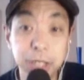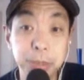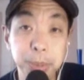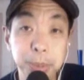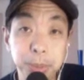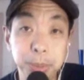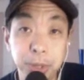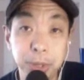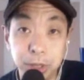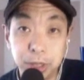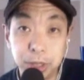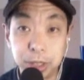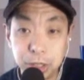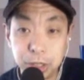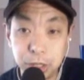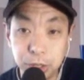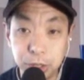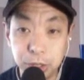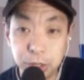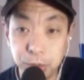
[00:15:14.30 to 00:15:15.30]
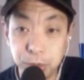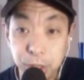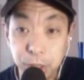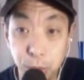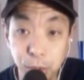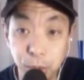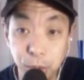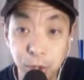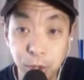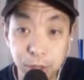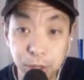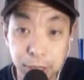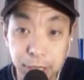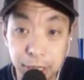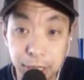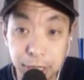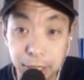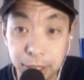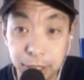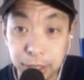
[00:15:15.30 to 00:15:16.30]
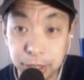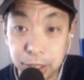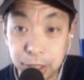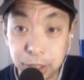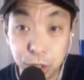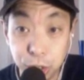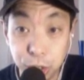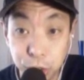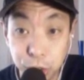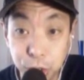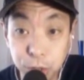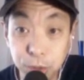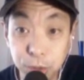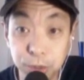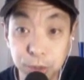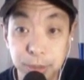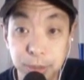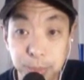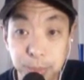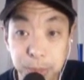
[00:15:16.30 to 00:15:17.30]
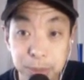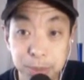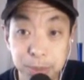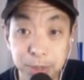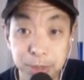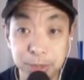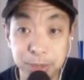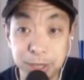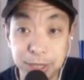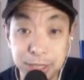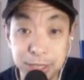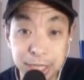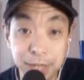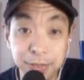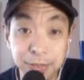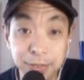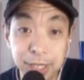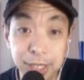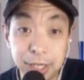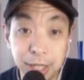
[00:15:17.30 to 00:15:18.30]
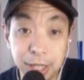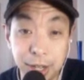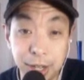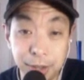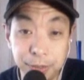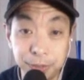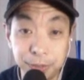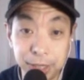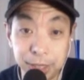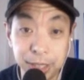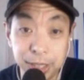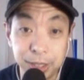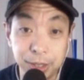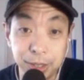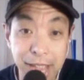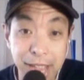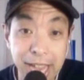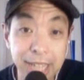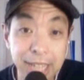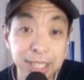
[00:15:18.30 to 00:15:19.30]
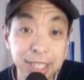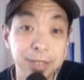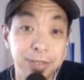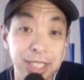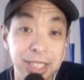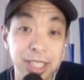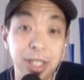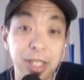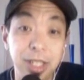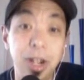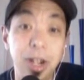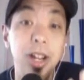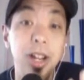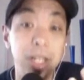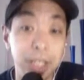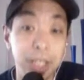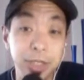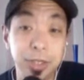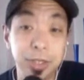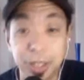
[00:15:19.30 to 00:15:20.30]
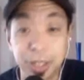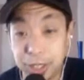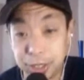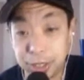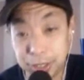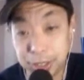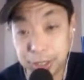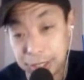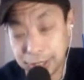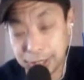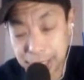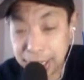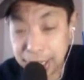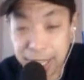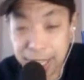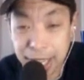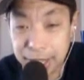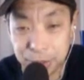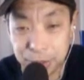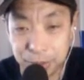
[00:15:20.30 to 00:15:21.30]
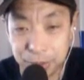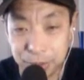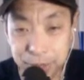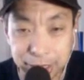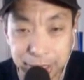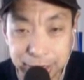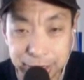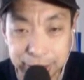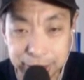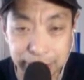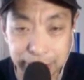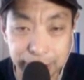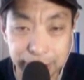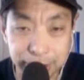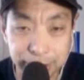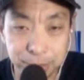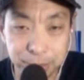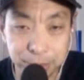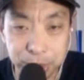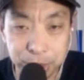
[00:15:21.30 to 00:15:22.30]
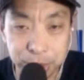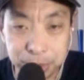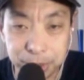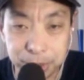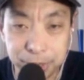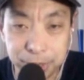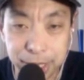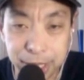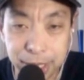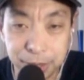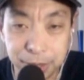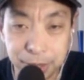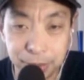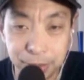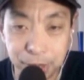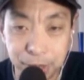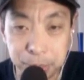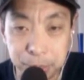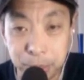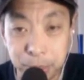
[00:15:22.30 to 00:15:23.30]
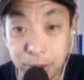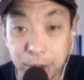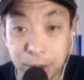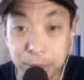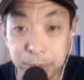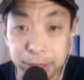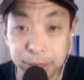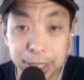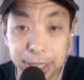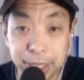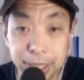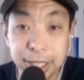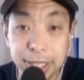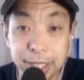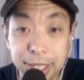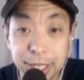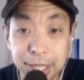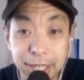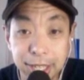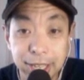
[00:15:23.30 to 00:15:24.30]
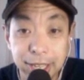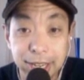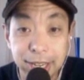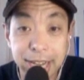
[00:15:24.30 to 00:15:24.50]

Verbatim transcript: allows people to enroll to use BMW's 70-car fleet of active all-electric cars, and I didn't realize that BMW had a great program like that.